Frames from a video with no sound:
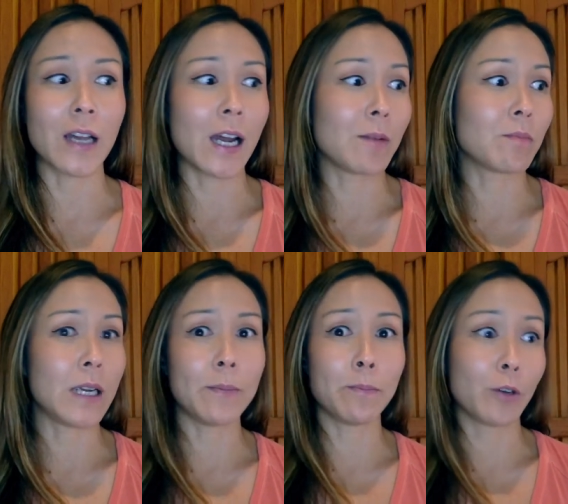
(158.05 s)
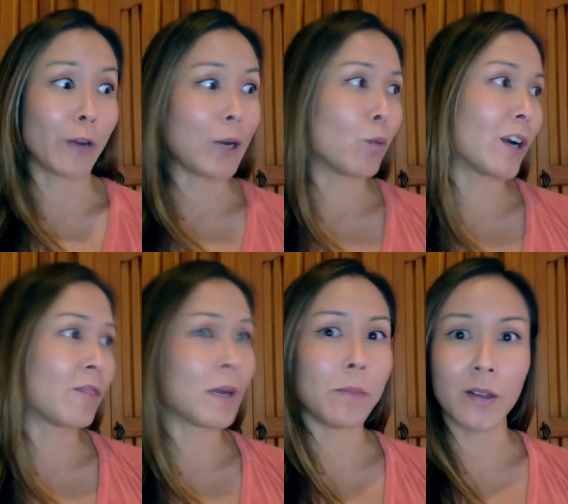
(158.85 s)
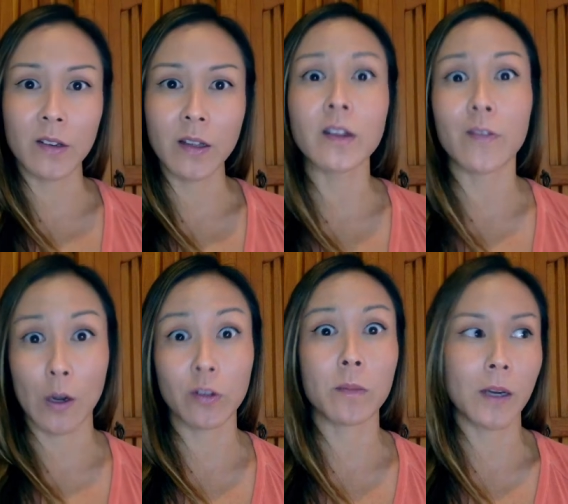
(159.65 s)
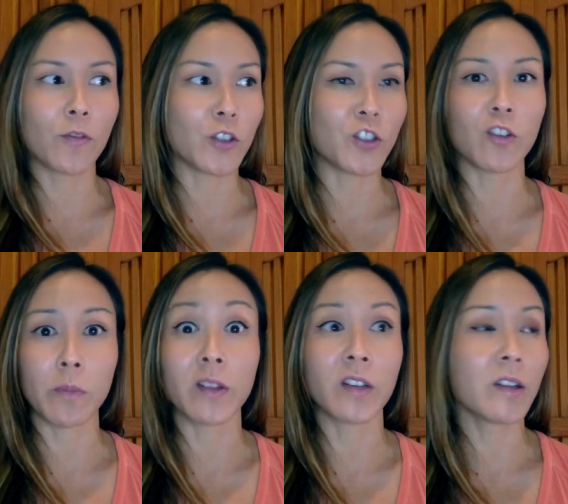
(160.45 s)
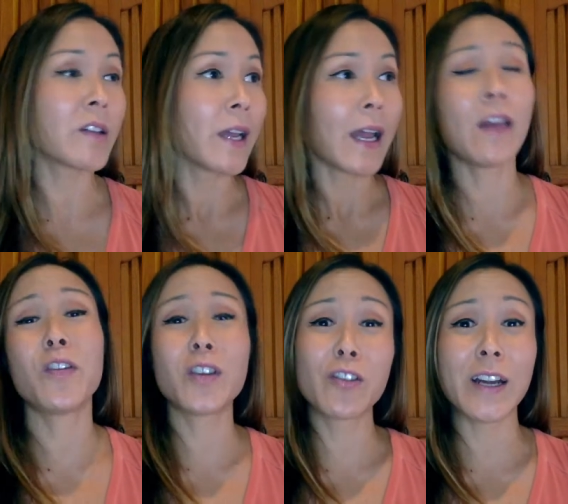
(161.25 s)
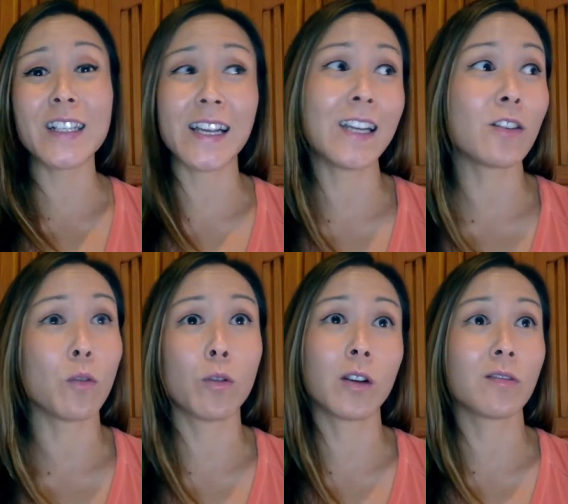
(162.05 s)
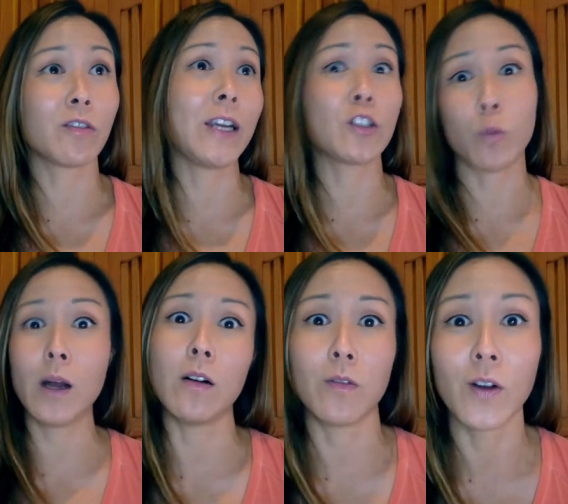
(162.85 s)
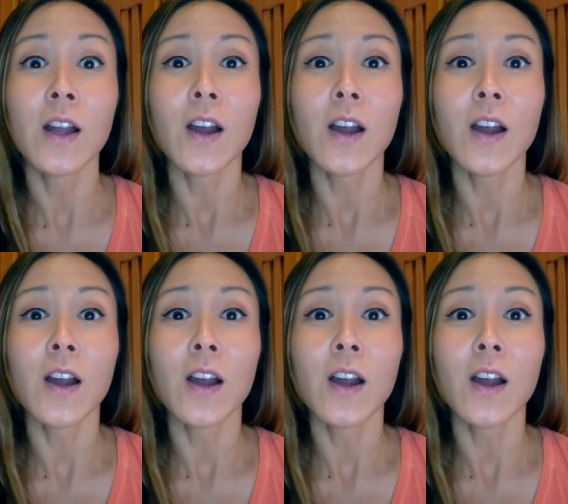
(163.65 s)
I'm in grade 1 of my business, if I was in my first year of business, and they're in grade 10 or grade 12